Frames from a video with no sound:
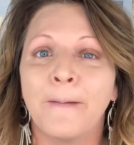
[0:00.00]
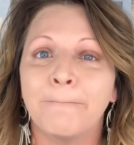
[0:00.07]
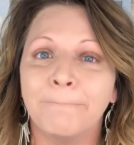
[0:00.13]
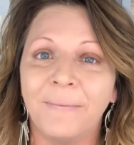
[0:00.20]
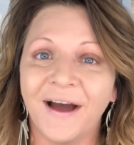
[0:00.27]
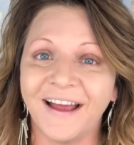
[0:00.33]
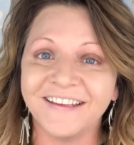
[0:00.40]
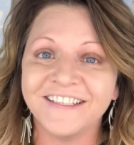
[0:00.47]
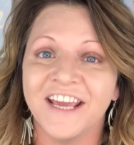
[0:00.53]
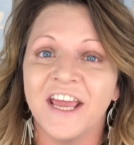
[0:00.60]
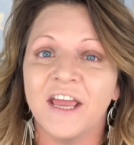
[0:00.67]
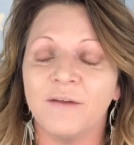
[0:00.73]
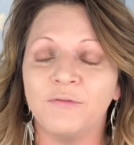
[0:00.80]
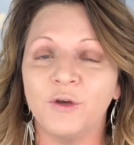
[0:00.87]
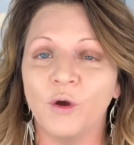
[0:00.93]
But
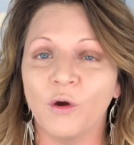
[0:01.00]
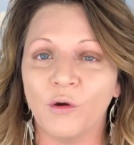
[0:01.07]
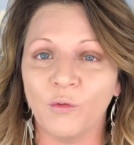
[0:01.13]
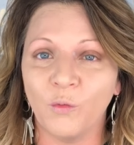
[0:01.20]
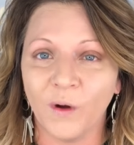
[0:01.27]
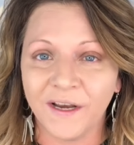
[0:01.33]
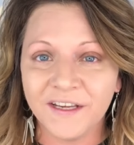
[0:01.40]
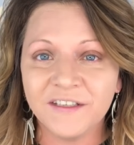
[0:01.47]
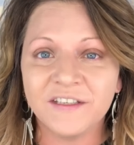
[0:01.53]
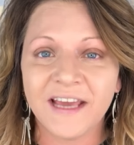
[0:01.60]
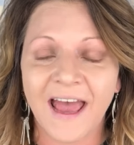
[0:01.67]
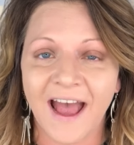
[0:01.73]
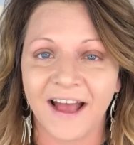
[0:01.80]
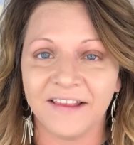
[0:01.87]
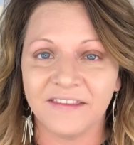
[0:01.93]
if you are wanting
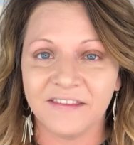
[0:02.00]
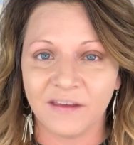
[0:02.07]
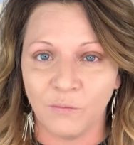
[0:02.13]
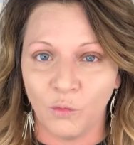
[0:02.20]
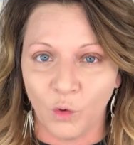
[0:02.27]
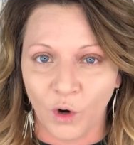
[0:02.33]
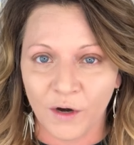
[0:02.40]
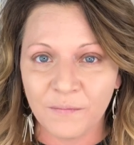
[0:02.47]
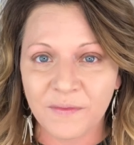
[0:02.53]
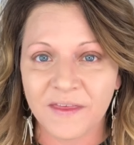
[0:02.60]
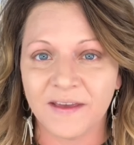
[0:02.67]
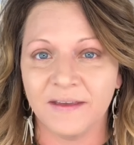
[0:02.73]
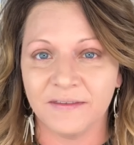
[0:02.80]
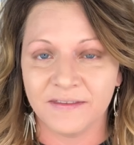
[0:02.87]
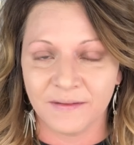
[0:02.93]
to add some warmth
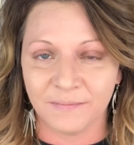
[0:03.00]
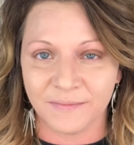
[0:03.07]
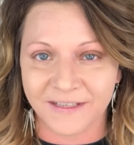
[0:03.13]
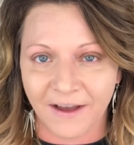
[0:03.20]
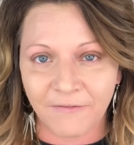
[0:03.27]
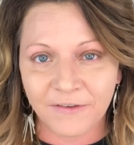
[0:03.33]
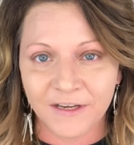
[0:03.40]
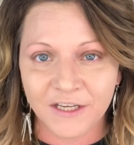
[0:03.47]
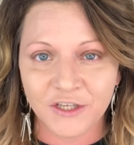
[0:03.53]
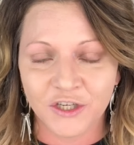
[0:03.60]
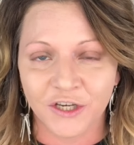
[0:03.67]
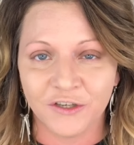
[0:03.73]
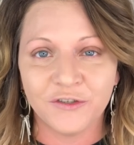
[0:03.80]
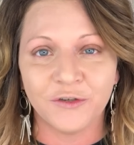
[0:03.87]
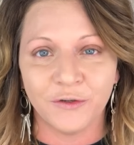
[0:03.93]
and some
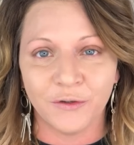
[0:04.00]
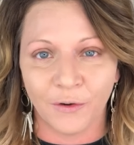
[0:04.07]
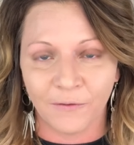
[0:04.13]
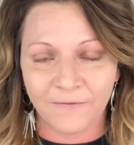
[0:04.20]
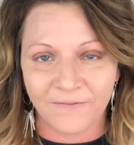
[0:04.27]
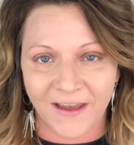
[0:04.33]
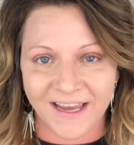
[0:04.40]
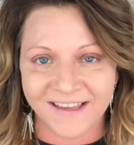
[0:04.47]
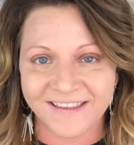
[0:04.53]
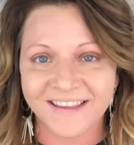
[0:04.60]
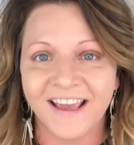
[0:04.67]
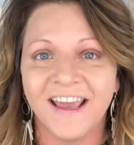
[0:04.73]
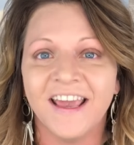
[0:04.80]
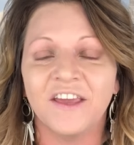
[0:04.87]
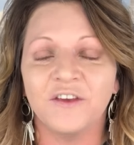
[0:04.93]
definition to your face,
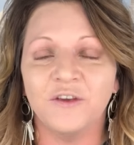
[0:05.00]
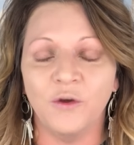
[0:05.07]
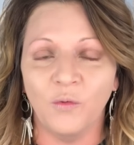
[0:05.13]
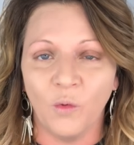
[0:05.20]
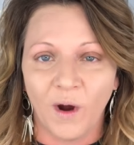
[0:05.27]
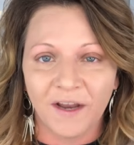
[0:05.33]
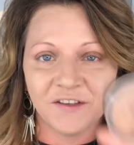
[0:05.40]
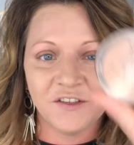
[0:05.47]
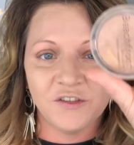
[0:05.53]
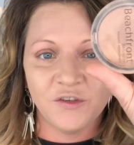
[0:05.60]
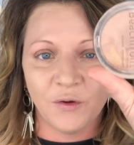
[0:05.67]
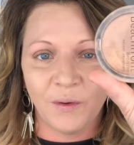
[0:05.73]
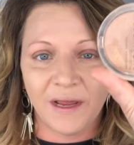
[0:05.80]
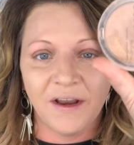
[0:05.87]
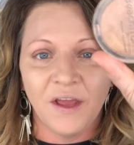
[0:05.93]
you want to
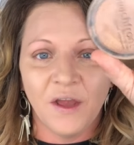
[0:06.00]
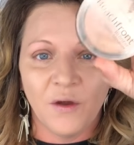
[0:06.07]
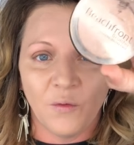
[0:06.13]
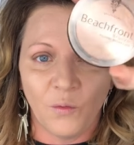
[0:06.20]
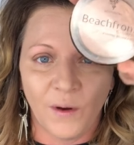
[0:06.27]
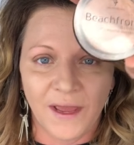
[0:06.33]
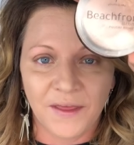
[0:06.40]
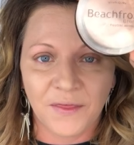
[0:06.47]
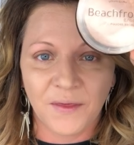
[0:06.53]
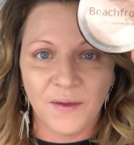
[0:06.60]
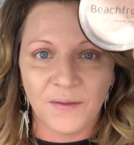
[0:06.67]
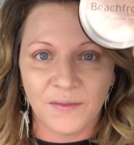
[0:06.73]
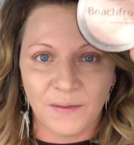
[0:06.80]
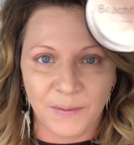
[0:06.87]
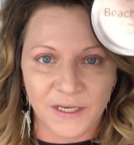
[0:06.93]
do it with
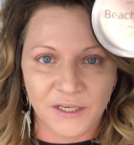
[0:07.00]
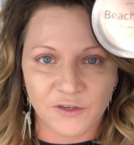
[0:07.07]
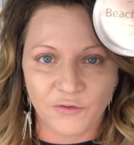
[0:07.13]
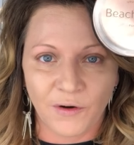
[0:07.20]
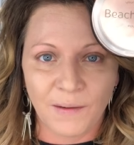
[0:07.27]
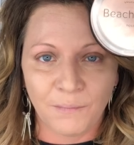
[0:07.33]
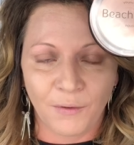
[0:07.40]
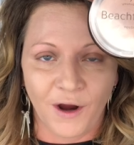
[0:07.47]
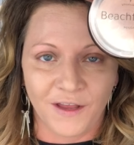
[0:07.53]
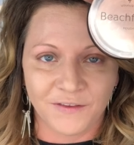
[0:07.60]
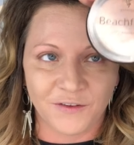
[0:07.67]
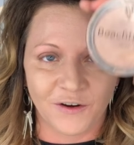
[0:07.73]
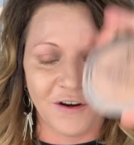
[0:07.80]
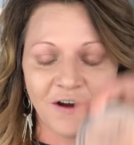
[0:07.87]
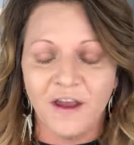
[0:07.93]
the Beachfront
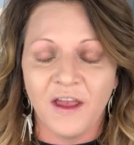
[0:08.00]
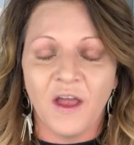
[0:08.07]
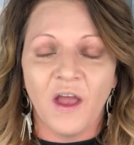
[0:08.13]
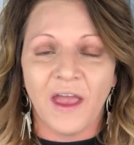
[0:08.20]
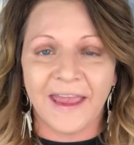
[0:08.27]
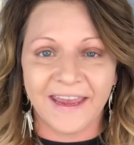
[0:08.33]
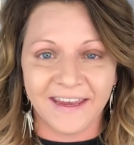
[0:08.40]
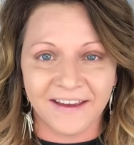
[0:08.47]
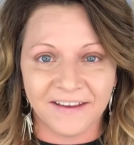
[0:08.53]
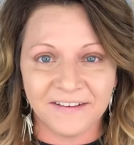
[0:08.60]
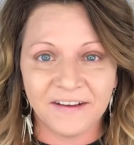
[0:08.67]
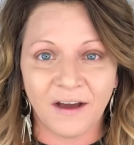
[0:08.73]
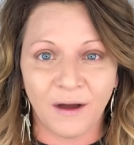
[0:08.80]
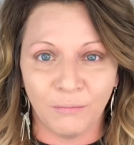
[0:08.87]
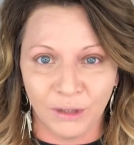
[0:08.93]
bronzer
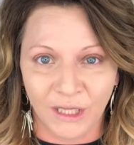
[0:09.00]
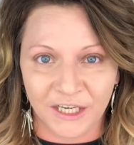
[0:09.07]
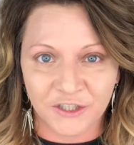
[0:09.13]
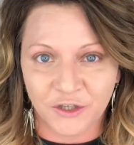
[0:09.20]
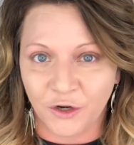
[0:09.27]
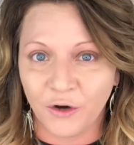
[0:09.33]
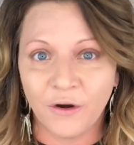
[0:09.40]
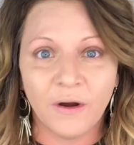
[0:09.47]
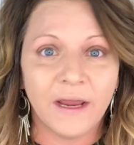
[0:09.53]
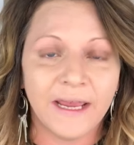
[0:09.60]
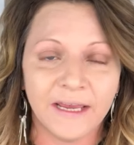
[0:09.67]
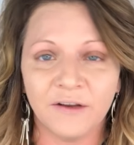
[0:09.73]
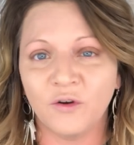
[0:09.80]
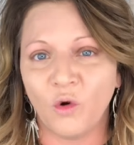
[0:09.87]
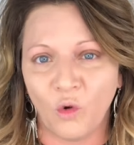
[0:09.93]
and a blusher,
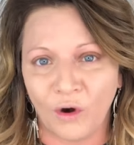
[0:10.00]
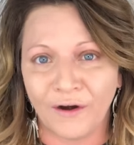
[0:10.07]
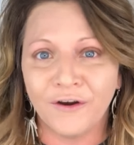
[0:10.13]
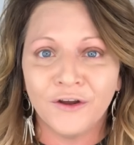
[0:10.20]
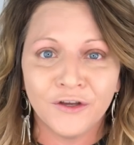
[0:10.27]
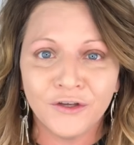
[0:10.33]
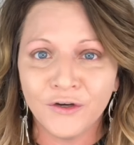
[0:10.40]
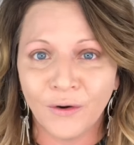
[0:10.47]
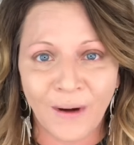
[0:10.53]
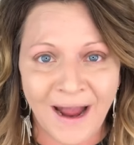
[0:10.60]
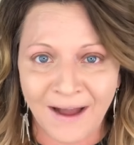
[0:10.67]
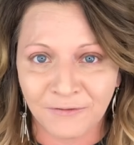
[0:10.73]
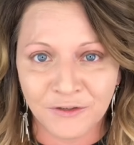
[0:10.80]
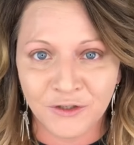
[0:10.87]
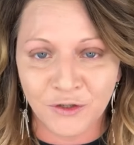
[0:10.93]
and or you don't
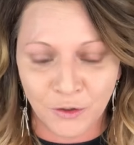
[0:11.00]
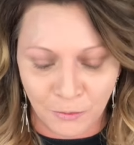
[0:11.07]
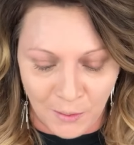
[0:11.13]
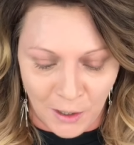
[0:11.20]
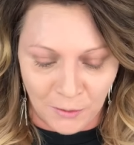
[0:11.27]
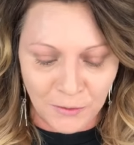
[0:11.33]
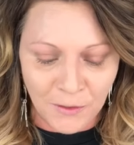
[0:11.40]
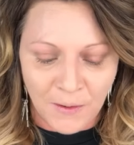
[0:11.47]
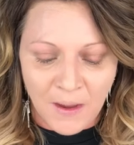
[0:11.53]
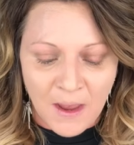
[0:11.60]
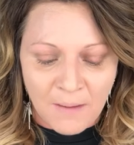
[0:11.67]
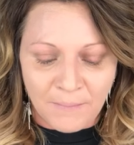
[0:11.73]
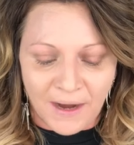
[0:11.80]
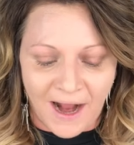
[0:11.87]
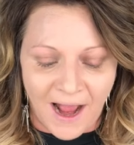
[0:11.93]
have to do both,
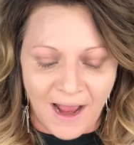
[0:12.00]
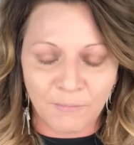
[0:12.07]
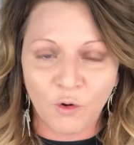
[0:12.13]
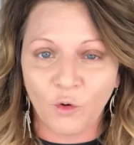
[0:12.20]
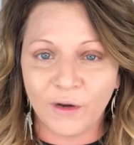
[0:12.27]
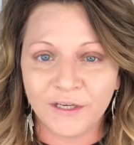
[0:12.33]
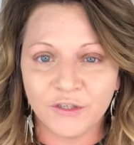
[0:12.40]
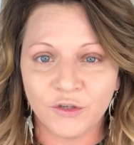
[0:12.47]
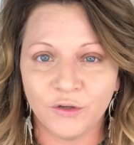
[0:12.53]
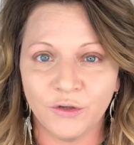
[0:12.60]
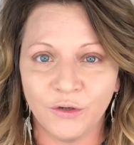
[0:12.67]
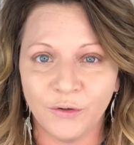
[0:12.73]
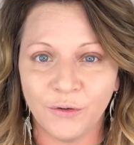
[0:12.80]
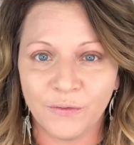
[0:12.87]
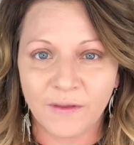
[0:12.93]
but I'm going to
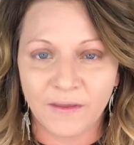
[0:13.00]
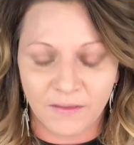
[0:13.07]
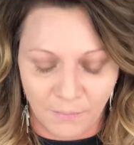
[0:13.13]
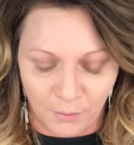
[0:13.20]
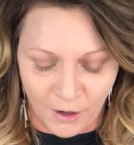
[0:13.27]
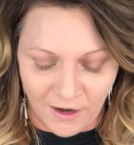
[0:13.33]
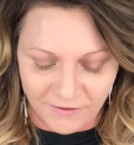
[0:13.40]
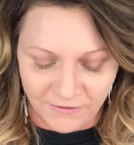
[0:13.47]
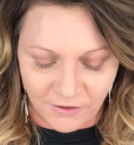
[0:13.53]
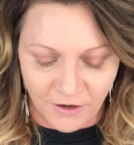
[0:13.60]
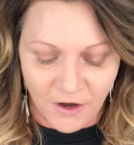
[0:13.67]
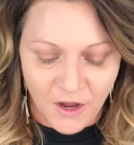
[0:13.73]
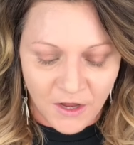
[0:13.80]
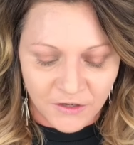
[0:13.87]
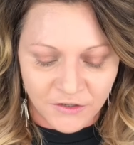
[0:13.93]
use the
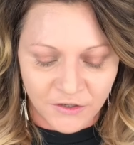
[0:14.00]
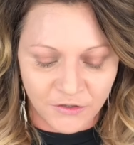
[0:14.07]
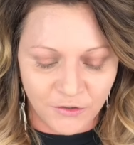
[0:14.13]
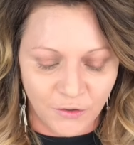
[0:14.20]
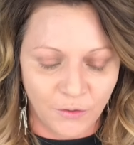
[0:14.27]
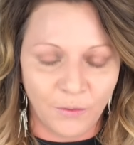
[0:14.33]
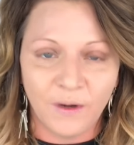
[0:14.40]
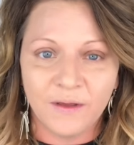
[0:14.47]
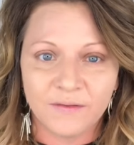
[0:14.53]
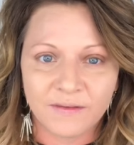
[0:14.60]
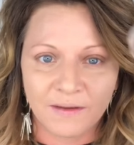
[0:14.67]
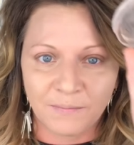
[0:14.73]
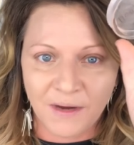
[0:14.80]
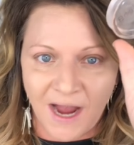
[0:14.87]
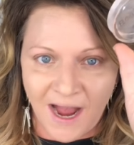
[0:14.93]
bronzer to do
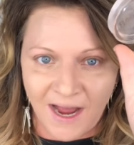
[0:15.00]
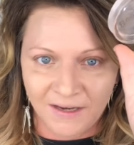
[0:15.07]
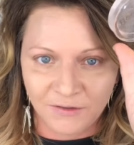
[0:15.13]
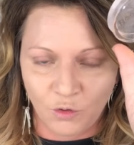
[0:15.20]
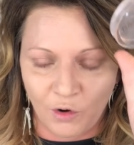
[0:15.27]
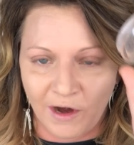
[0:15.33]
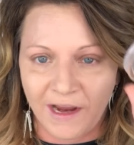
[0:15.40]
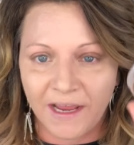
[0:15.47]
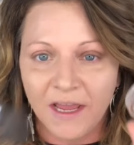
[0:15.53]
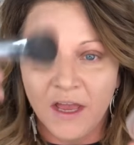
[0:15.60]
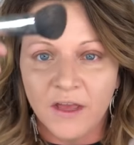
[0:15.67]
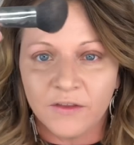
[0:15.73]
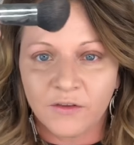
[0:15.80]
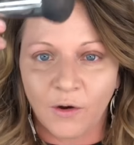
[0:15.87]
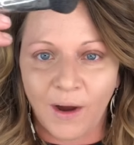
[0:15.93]
some contouring.
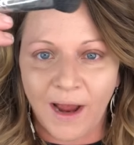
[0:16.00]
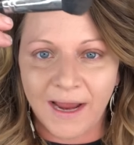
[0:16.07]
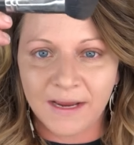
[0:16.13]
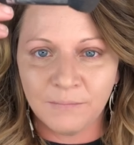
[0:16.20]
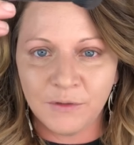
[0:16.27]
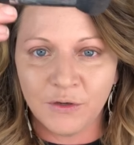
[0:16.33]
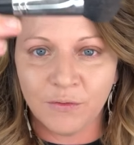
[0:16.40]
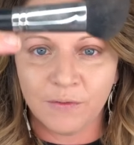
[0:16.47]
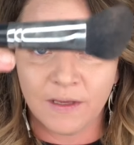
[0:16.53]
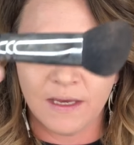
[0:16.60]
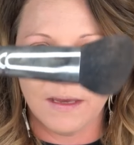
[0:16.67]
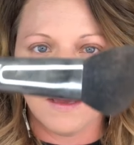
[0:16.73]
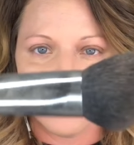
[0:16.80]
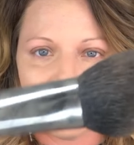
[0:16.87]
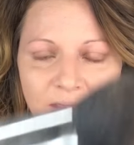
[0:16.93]
So I am
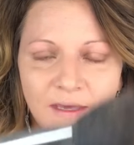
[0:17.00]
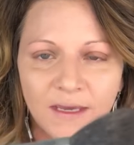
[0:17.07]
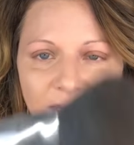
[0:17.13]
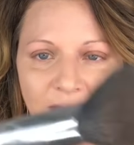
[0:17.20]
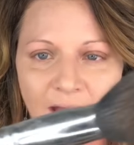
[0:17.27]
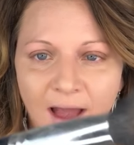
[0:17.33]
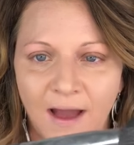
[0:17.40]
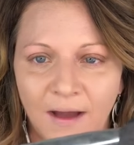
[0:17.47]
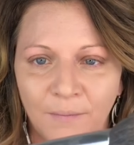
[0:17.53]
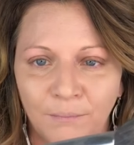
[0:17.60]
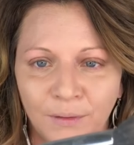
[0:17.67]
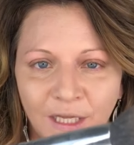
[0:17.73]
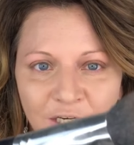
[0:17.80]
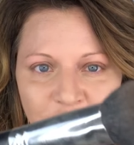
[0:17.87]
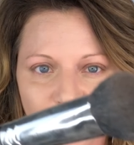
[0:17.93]
using the
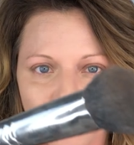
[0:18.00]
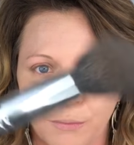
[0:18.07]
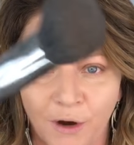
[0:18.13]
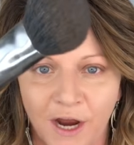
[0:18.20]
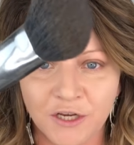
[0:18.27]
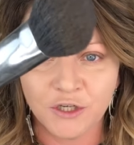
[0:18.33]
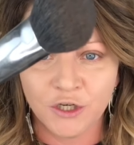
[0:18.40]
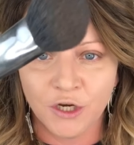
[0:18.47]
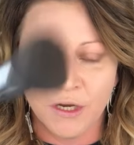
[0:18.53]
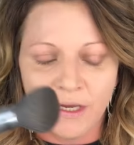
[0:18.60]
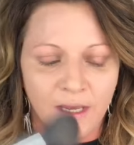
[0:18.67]
blusher brush.